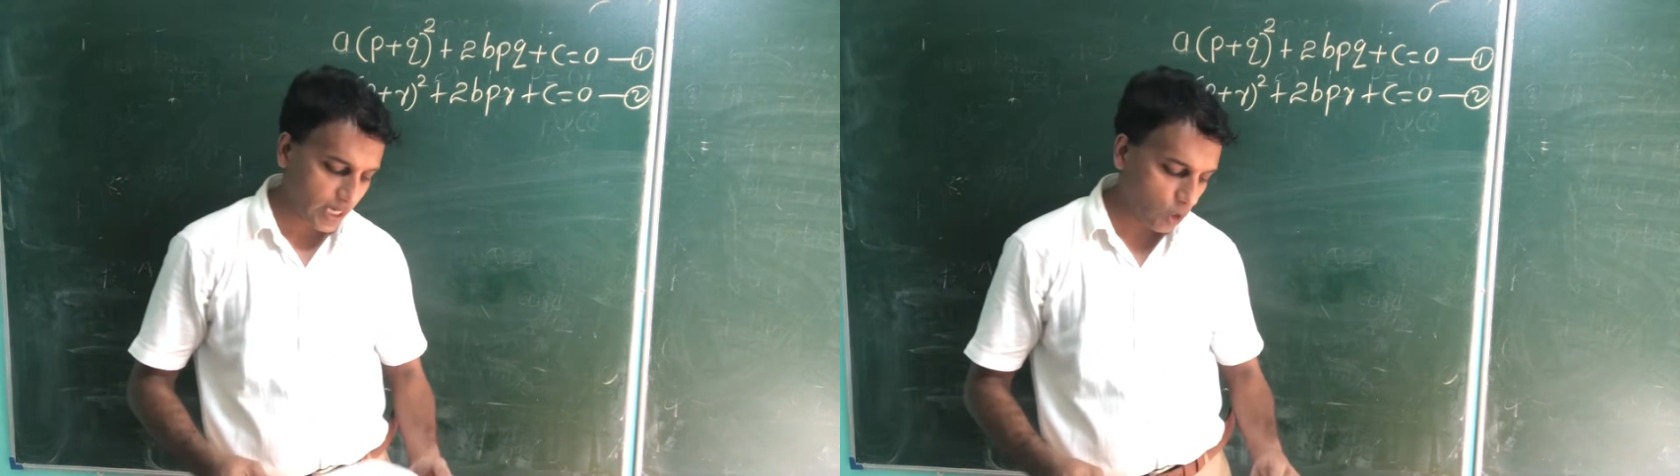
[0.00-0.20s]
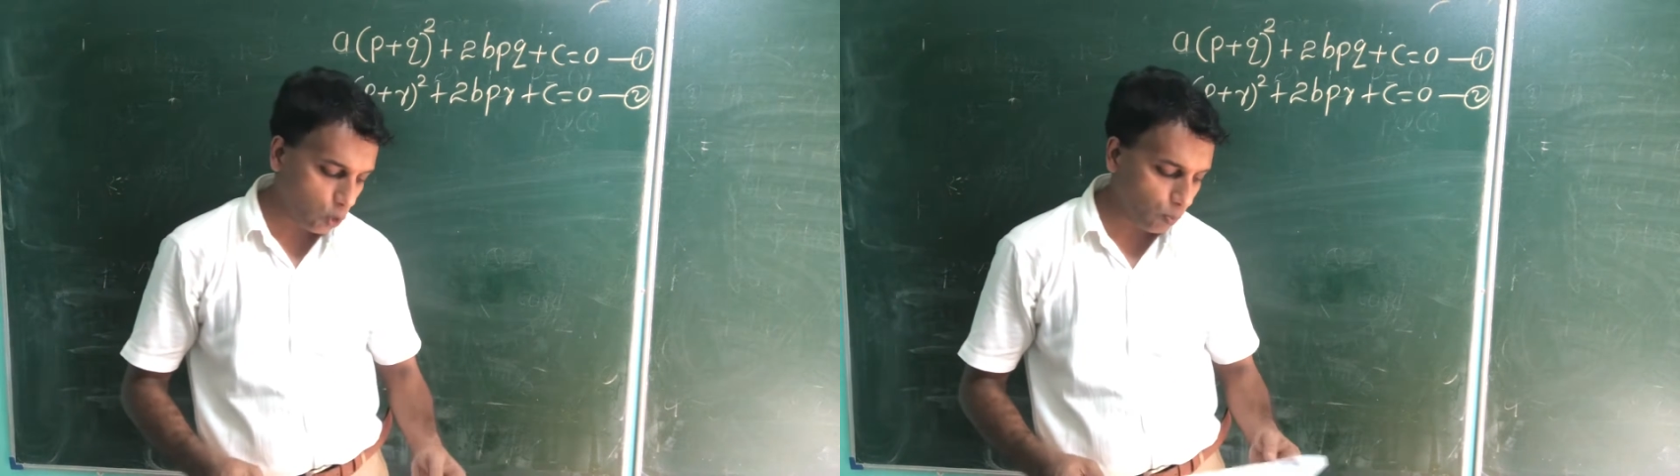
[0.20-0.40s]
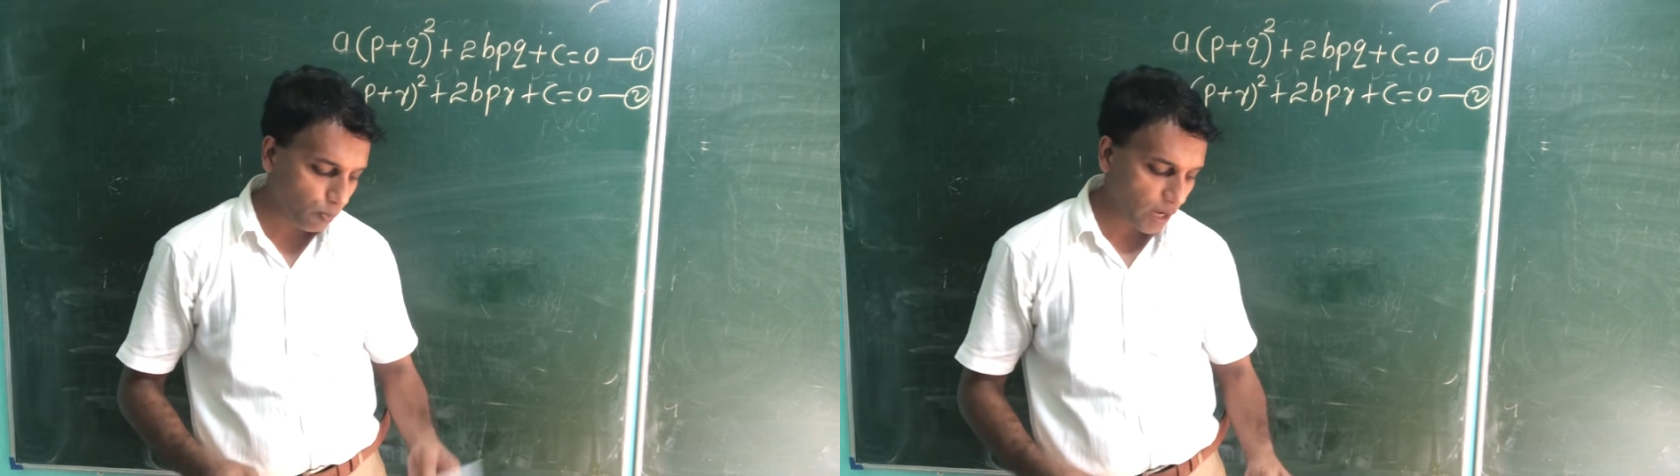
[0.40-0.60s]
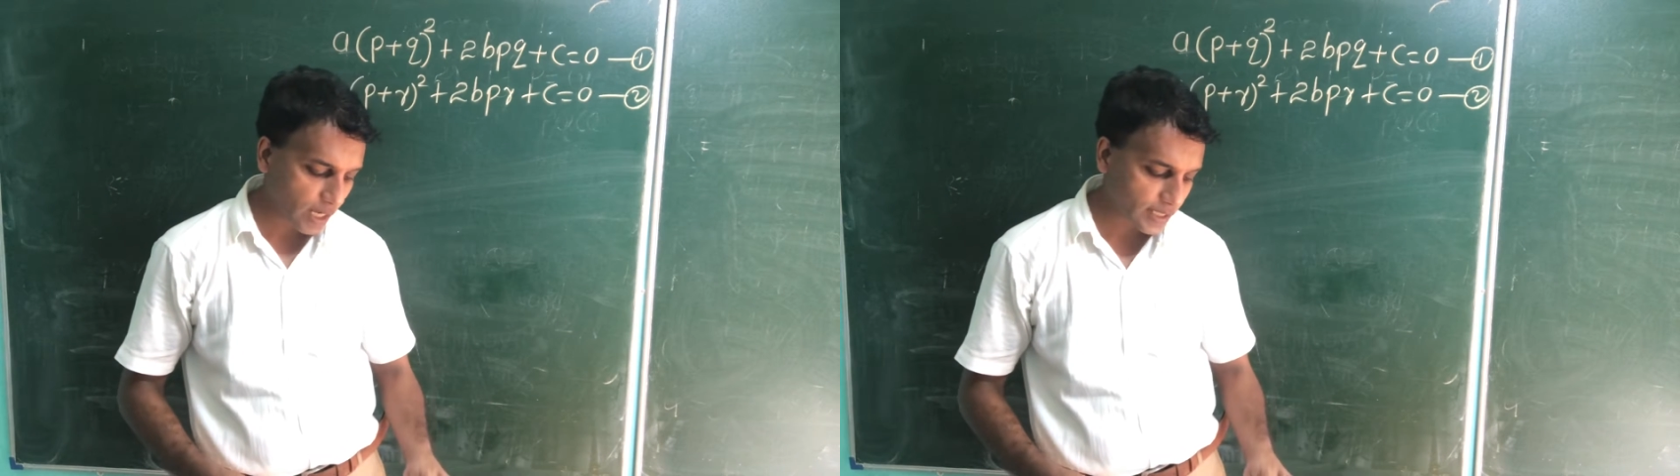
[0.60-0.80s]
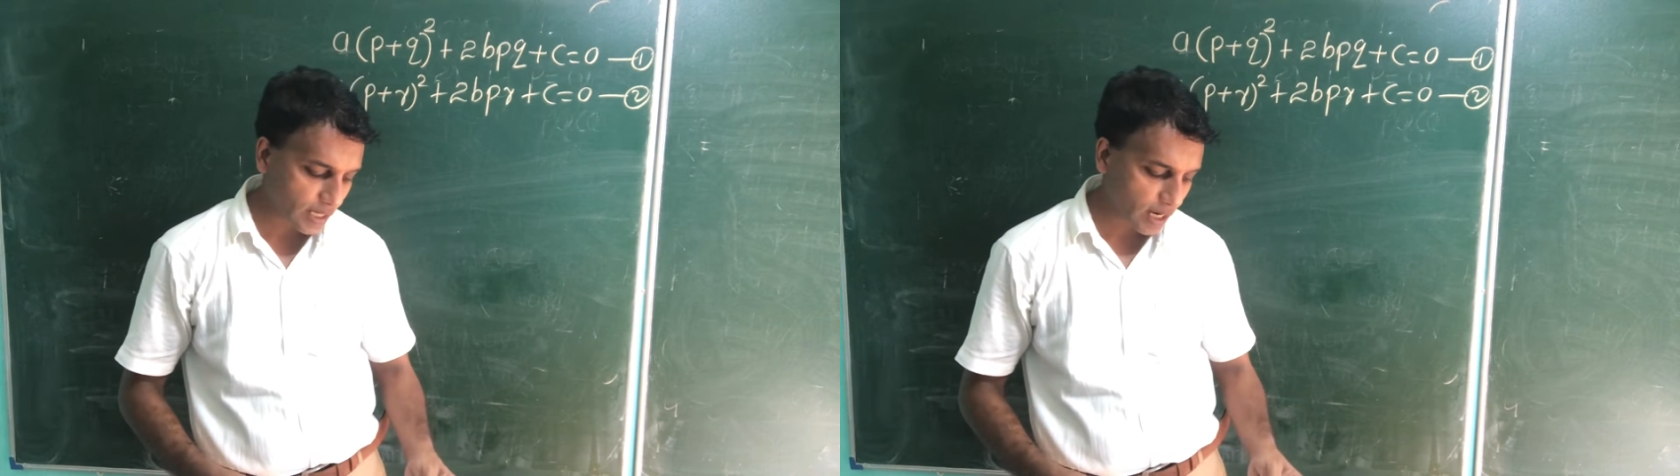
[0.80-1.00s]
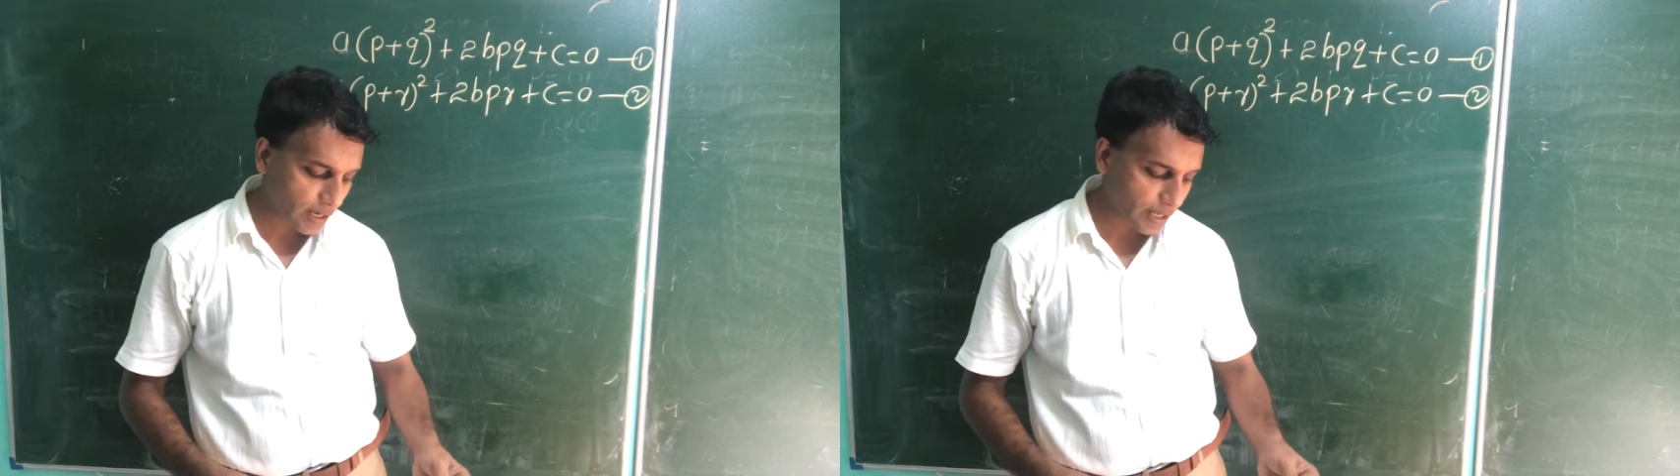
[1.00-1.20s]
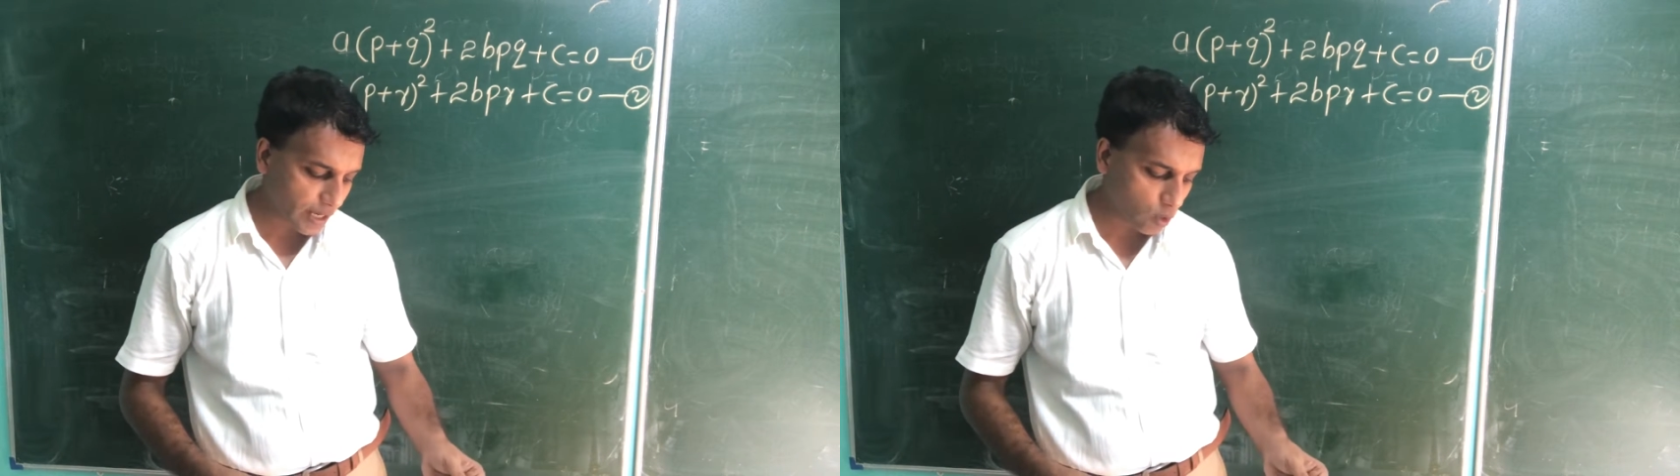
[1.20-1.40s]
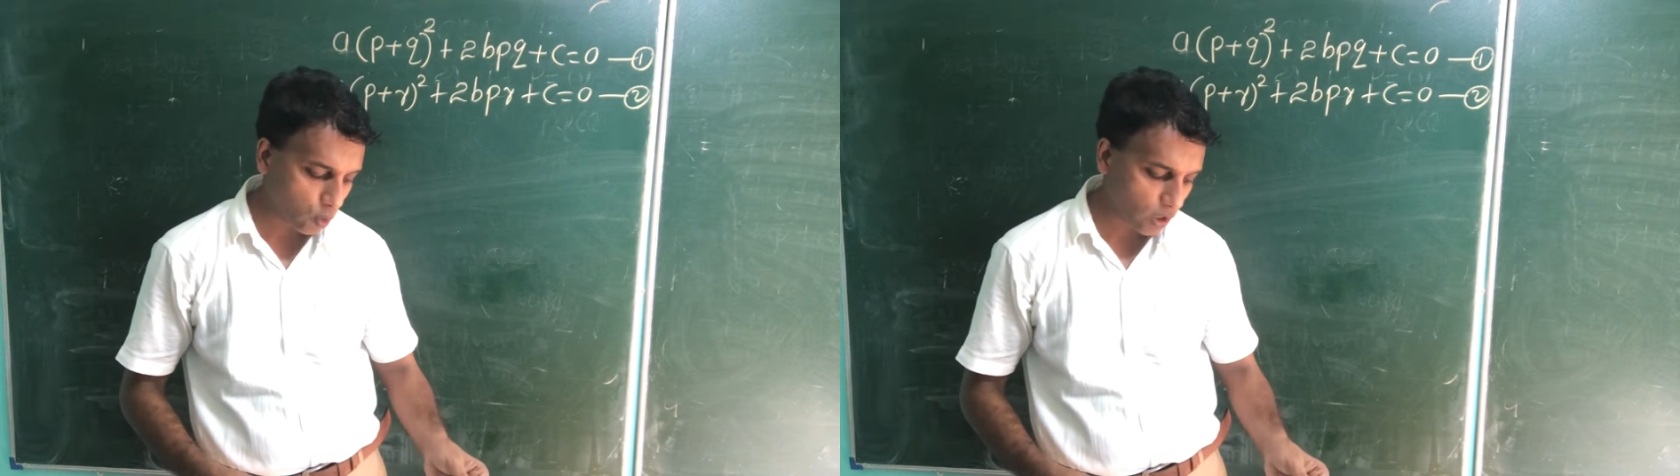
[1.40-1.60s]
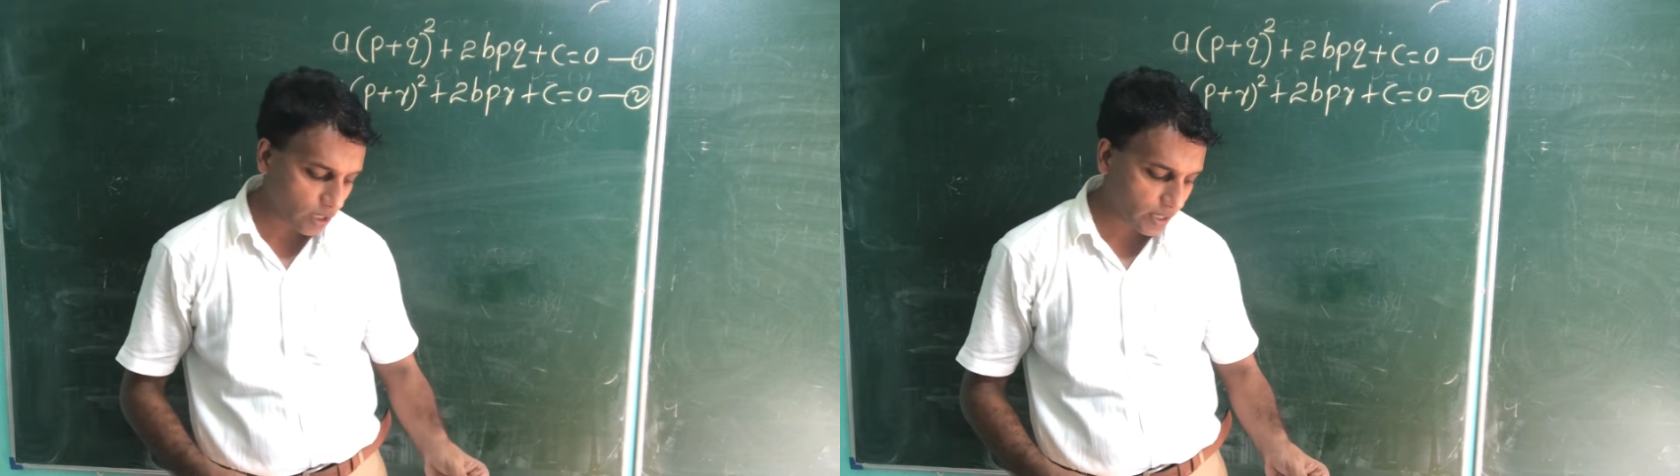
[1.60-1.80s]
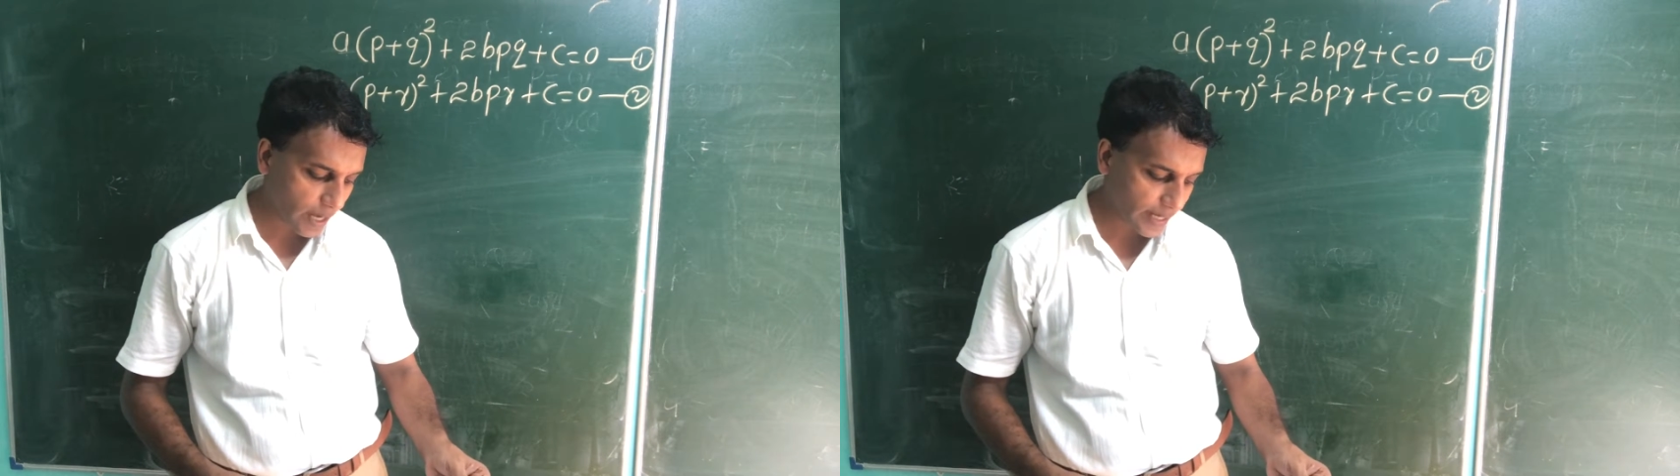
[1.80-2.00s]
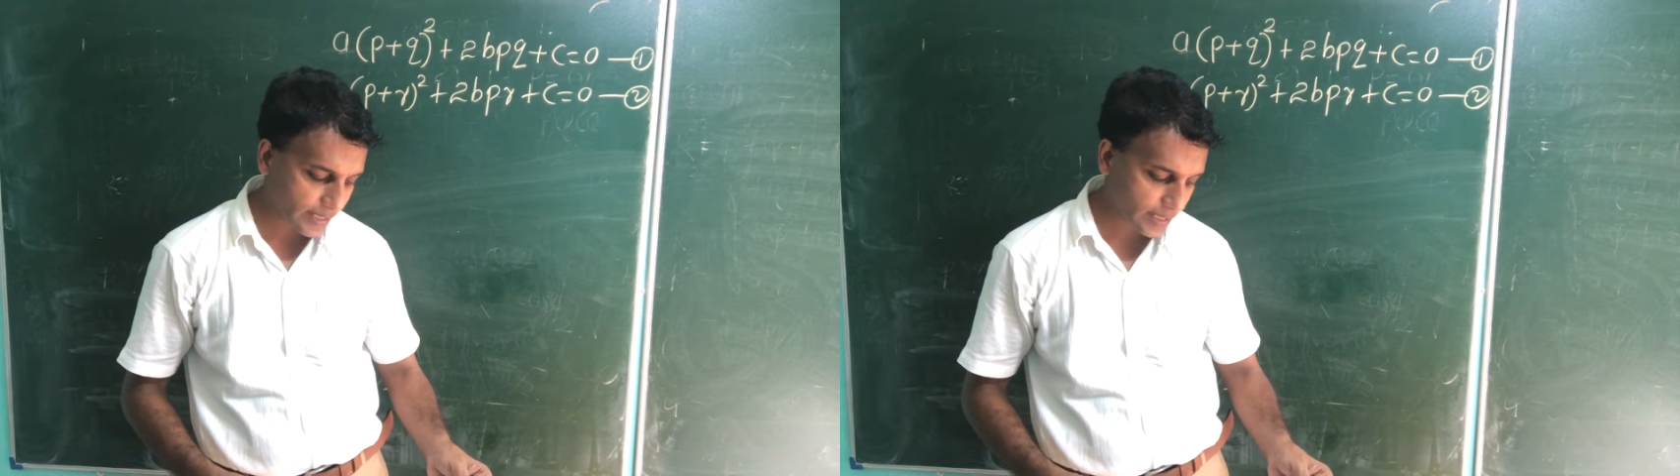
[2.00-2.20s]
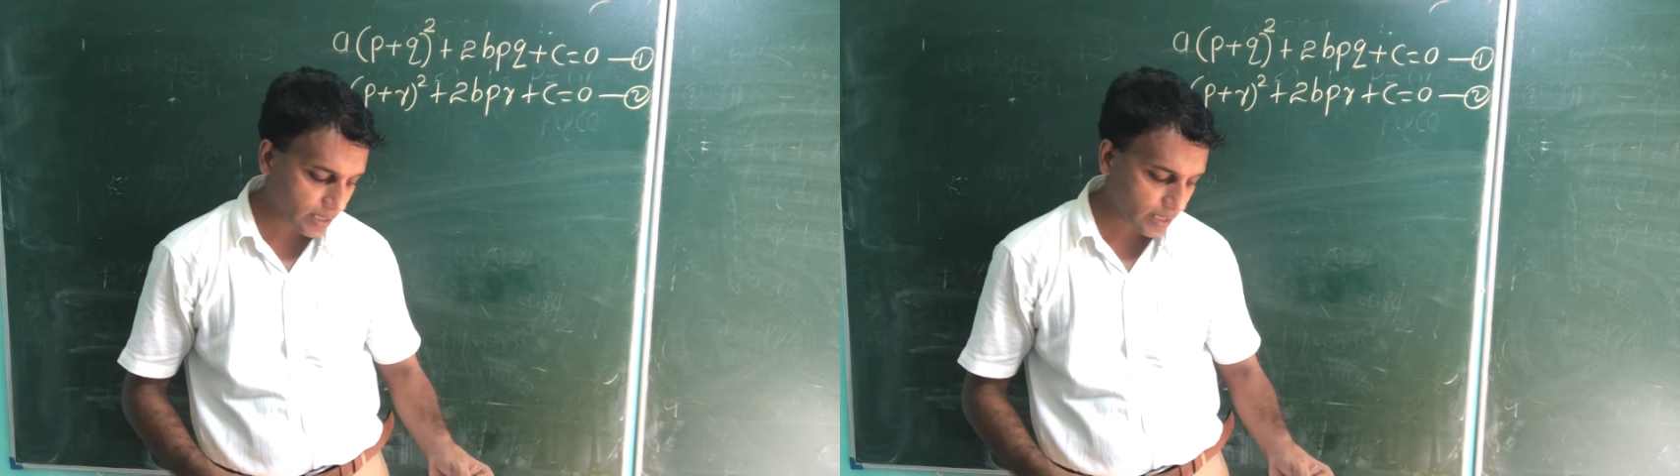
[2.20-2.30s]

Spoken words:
q plus r equal that